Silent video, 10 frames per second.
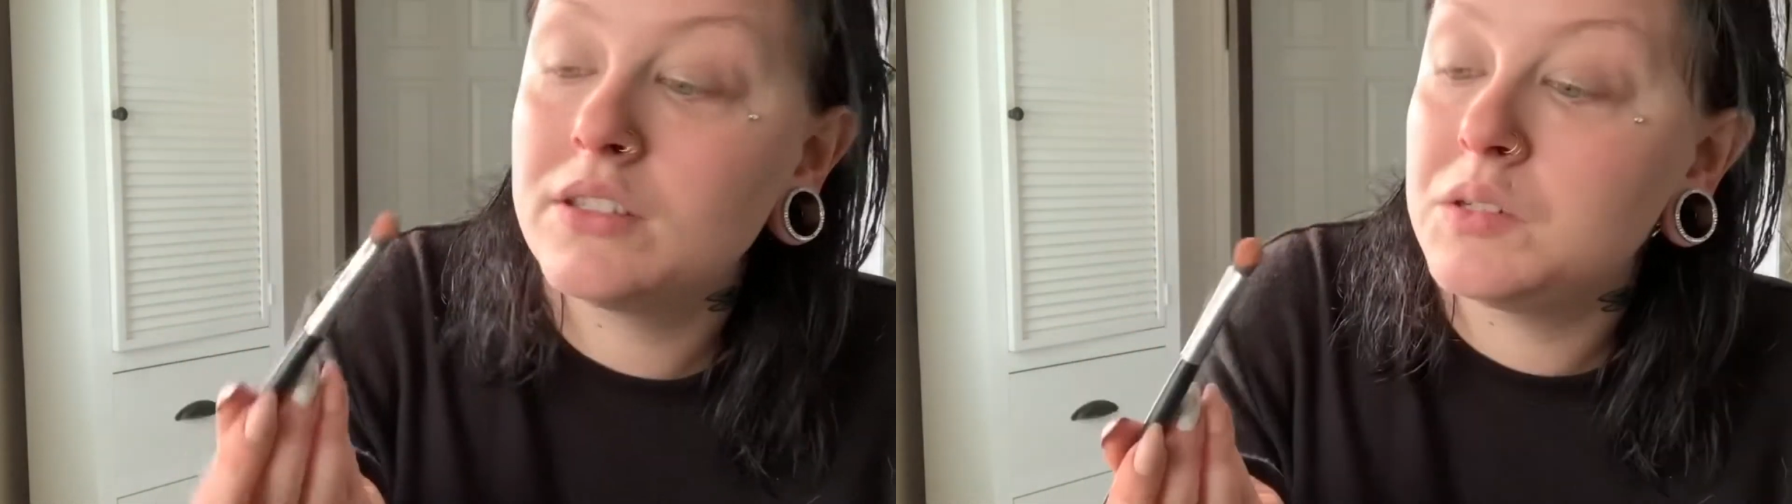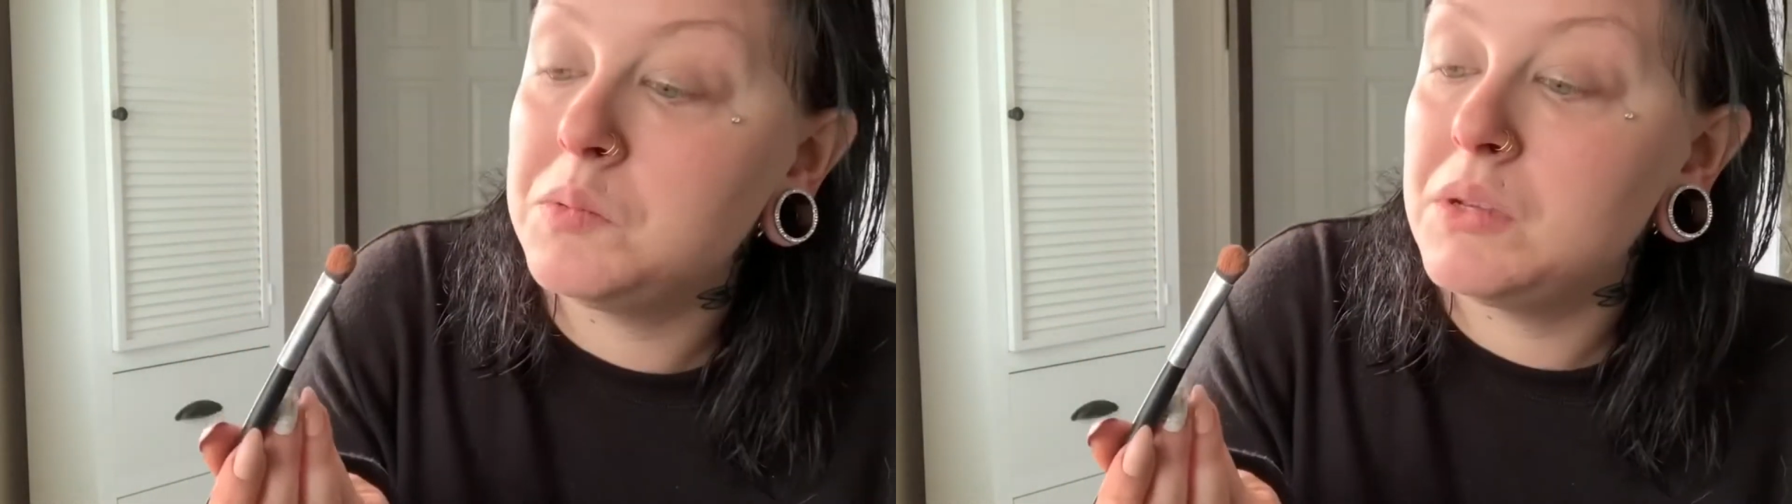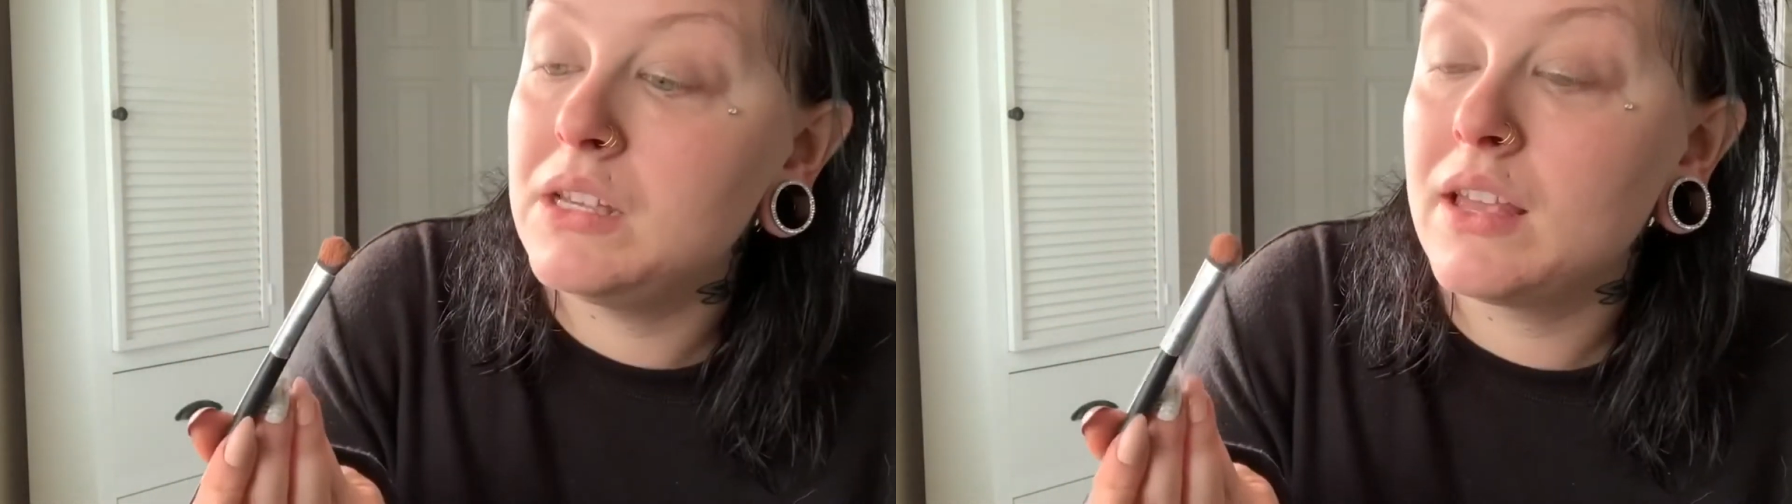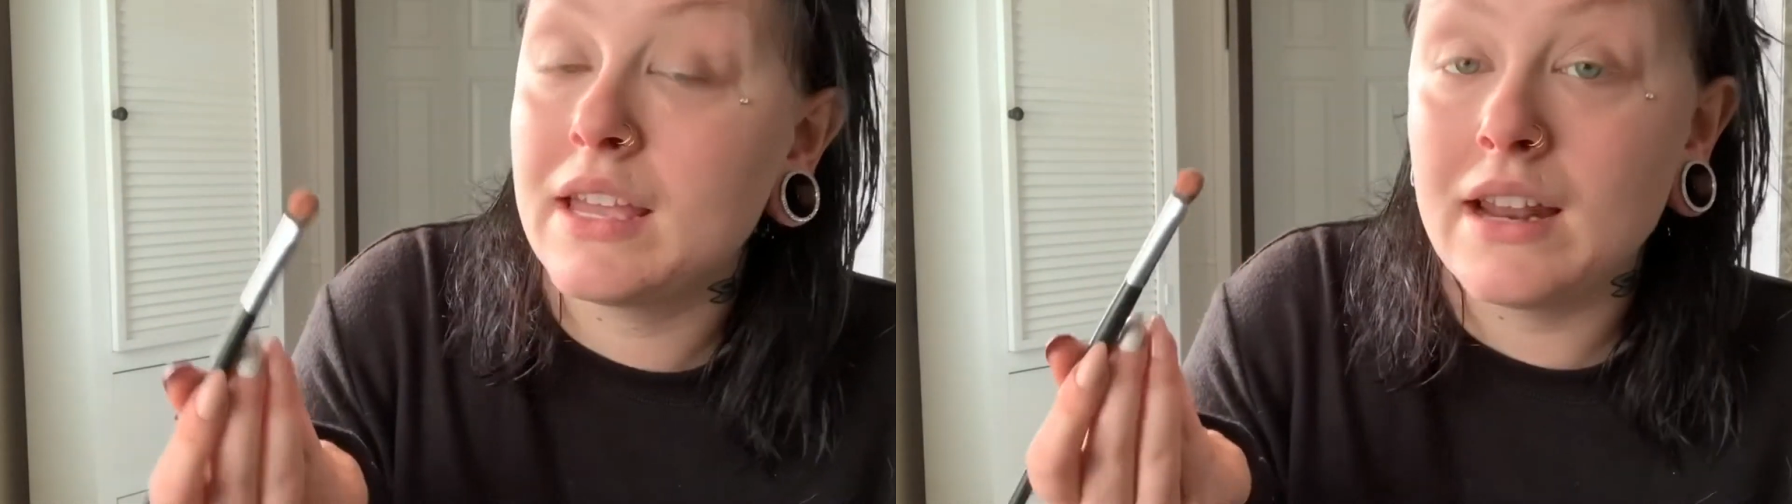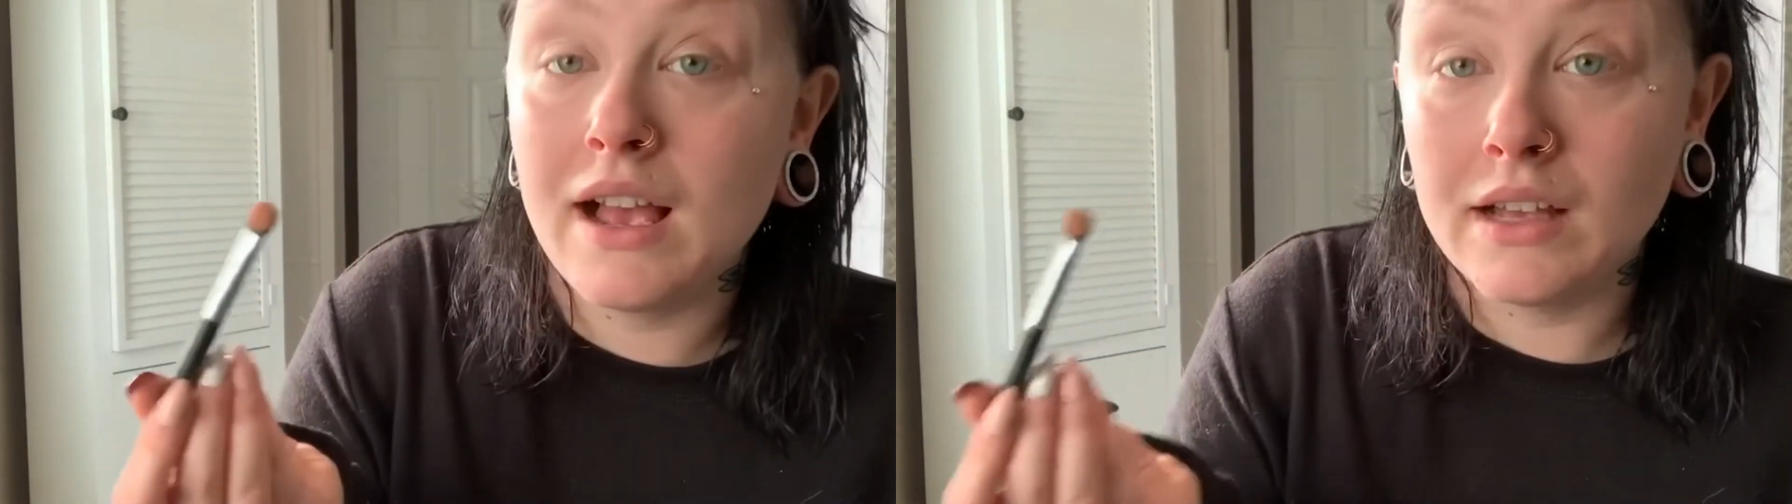to me like it
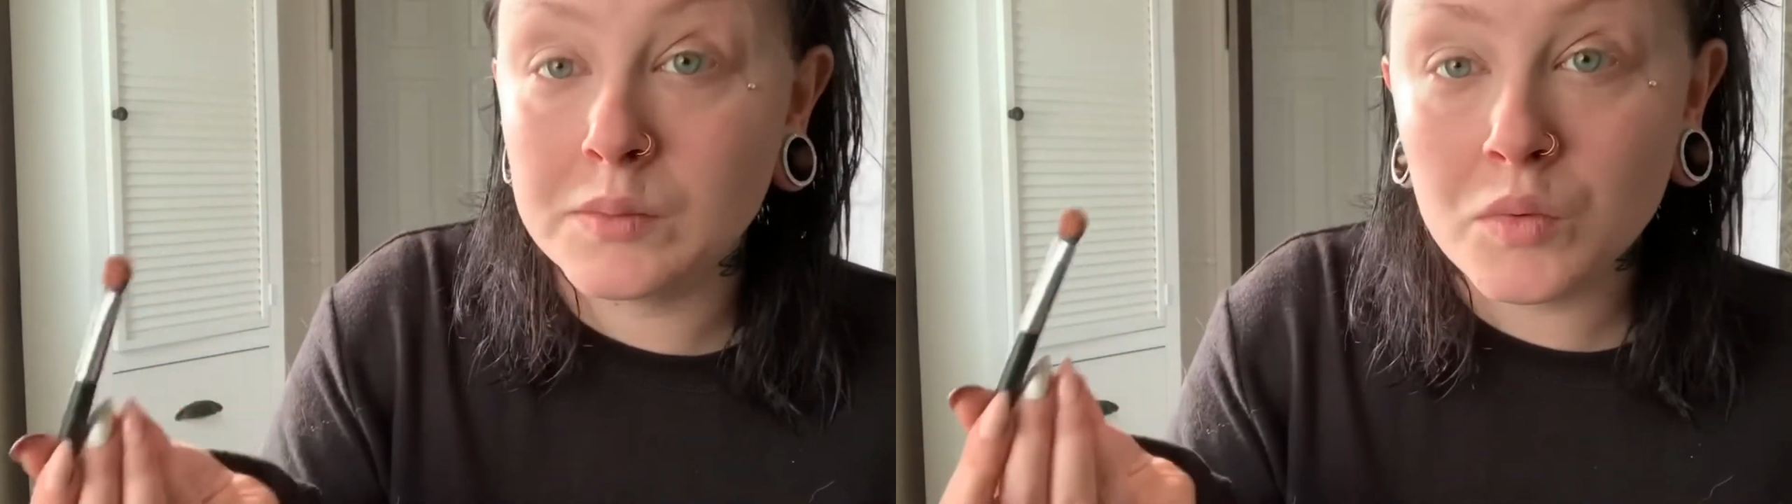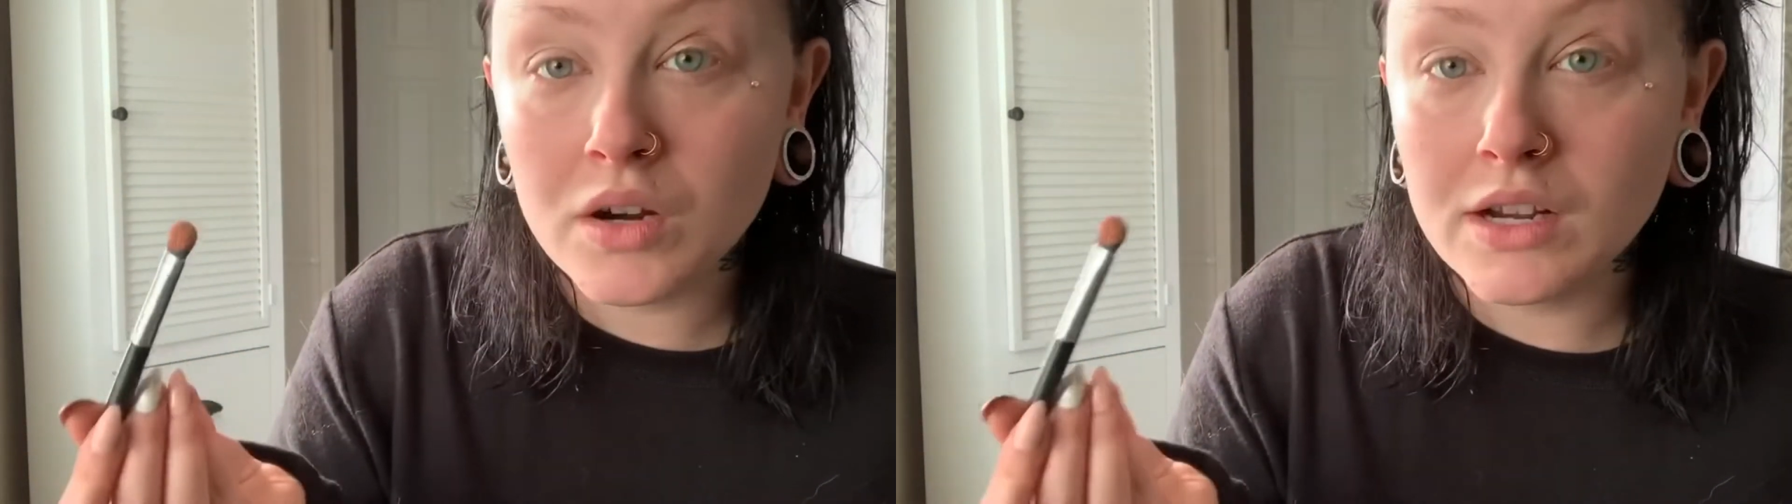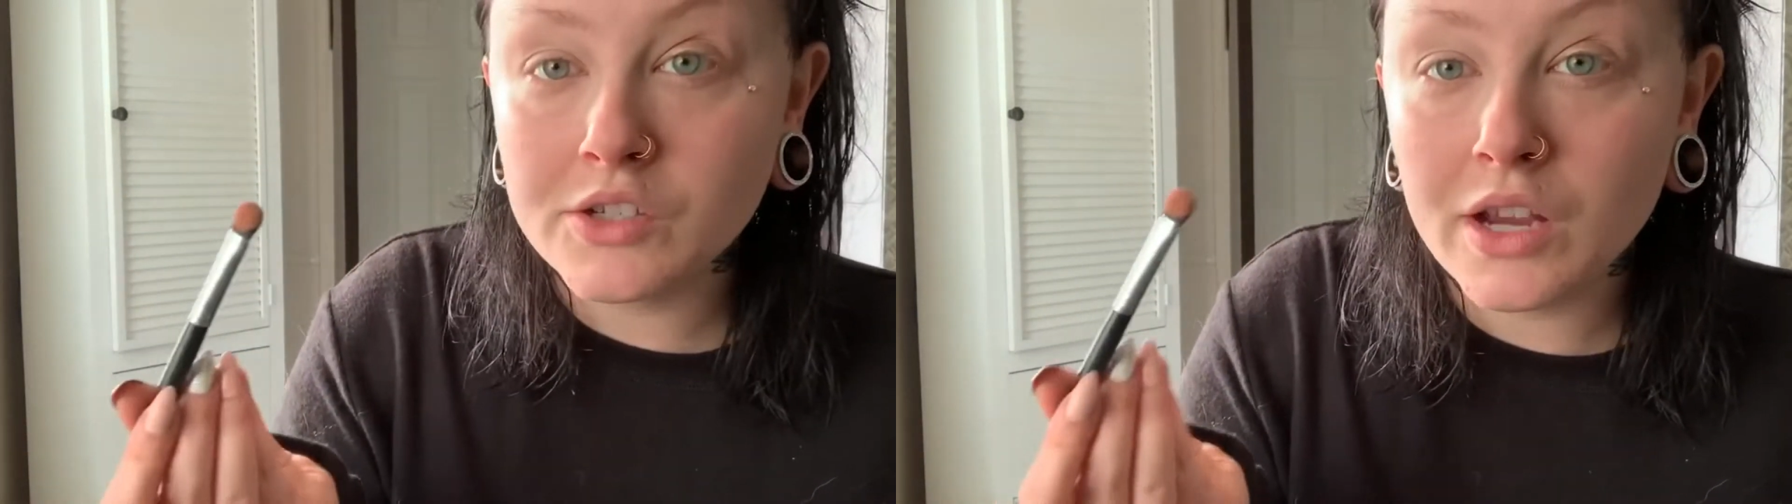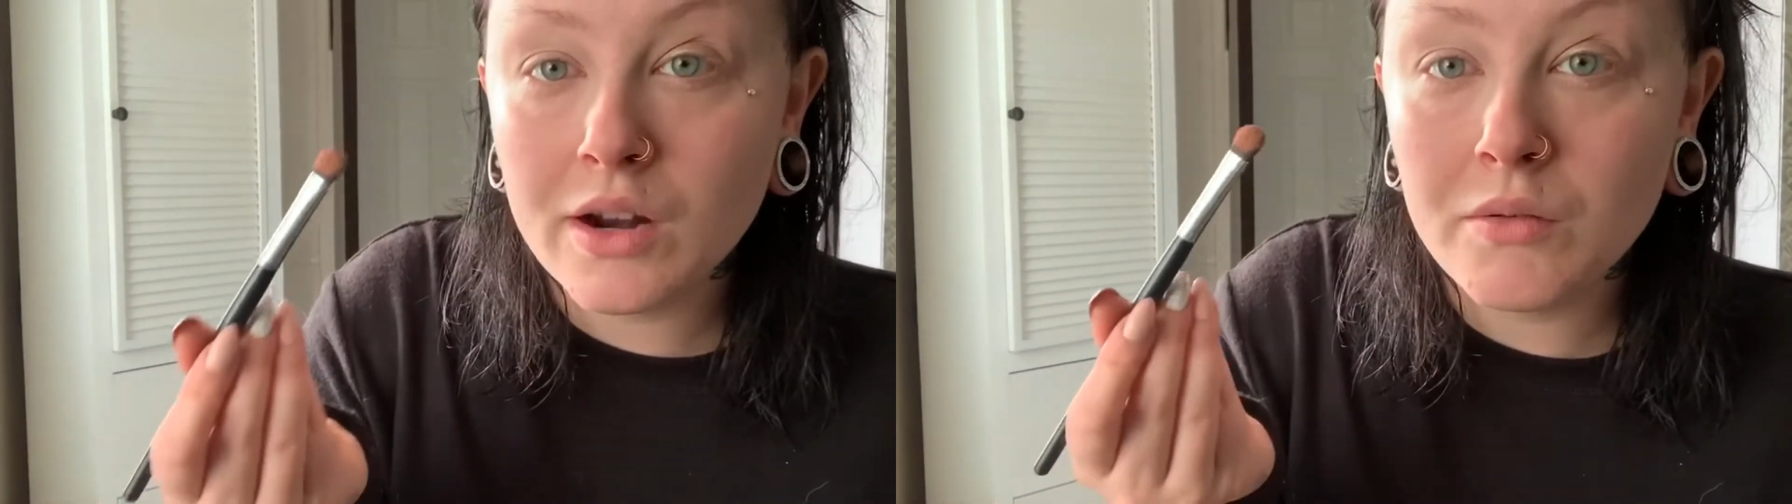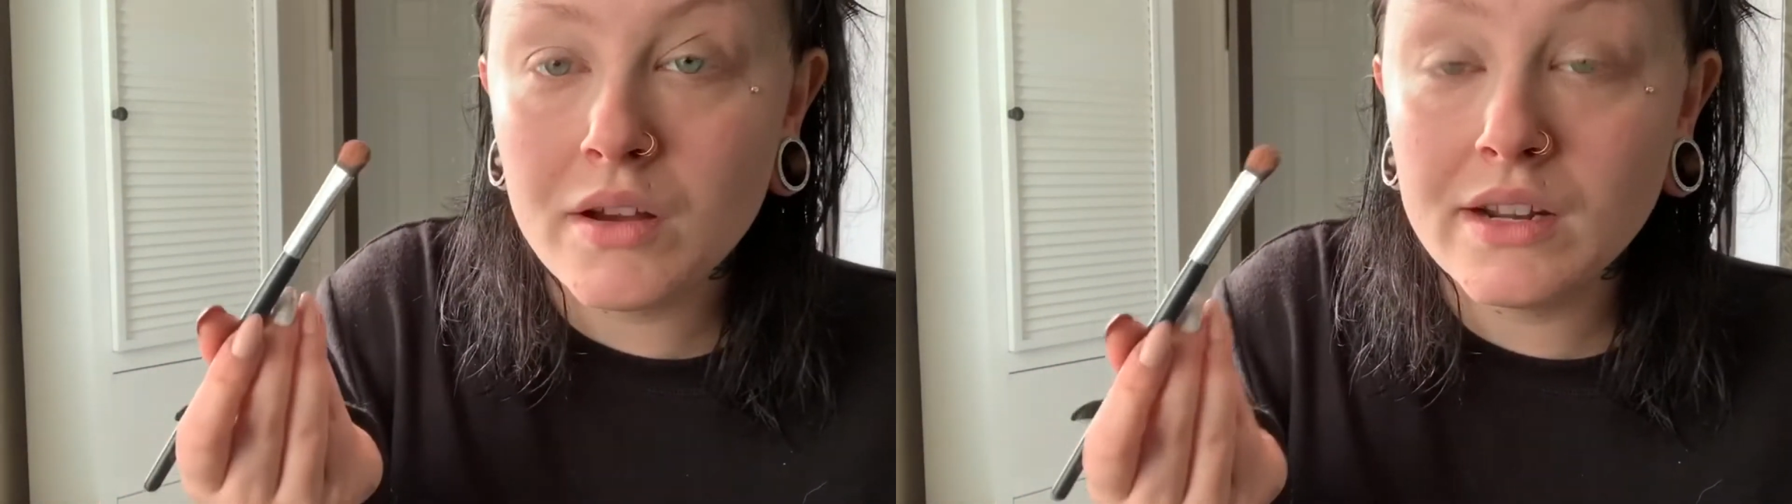has more eyeshadow
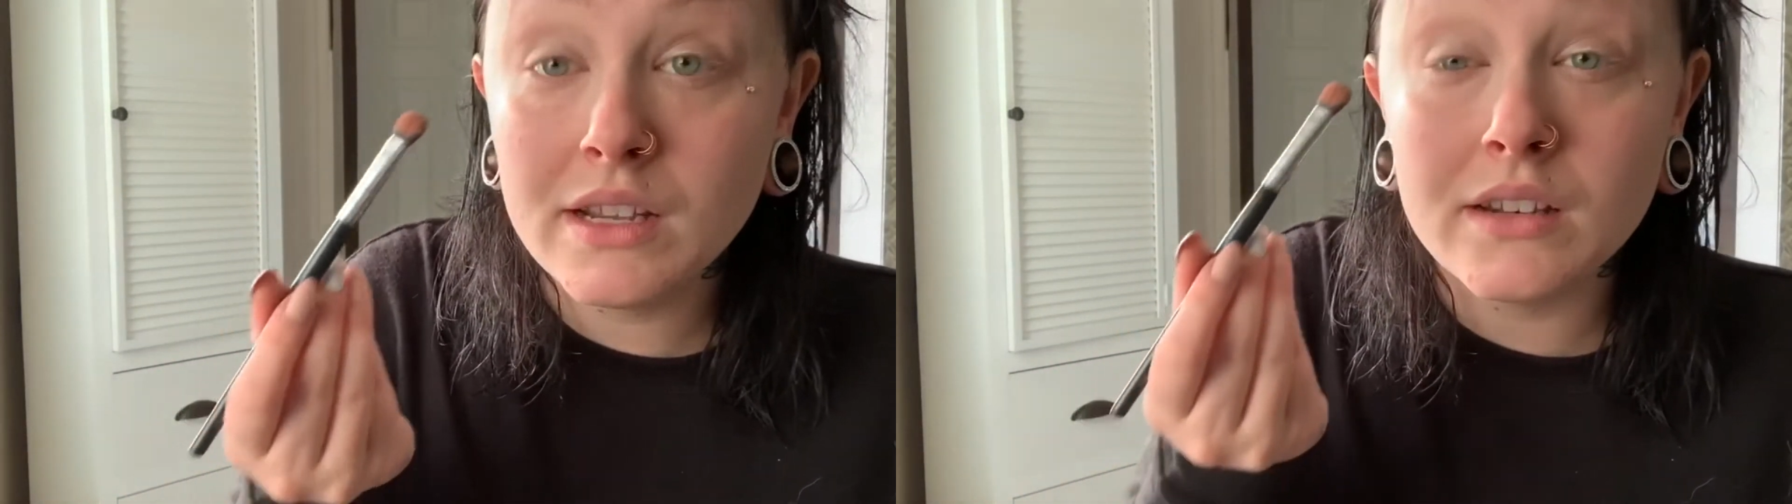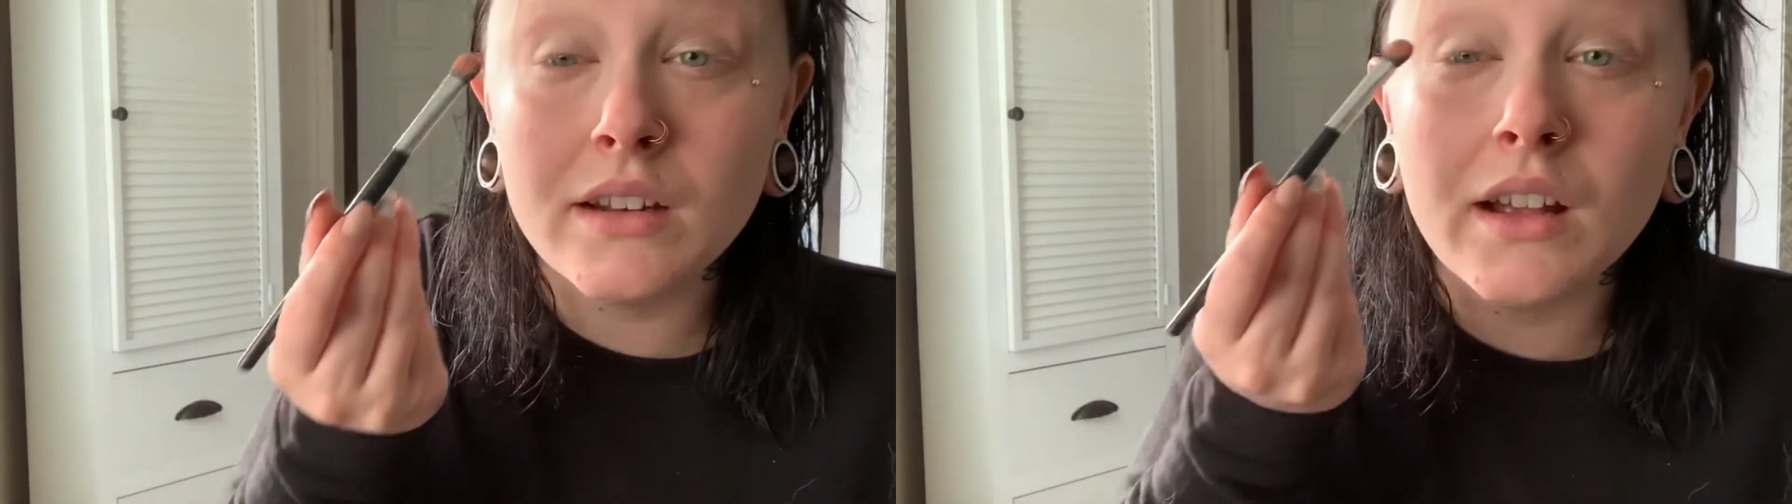on it,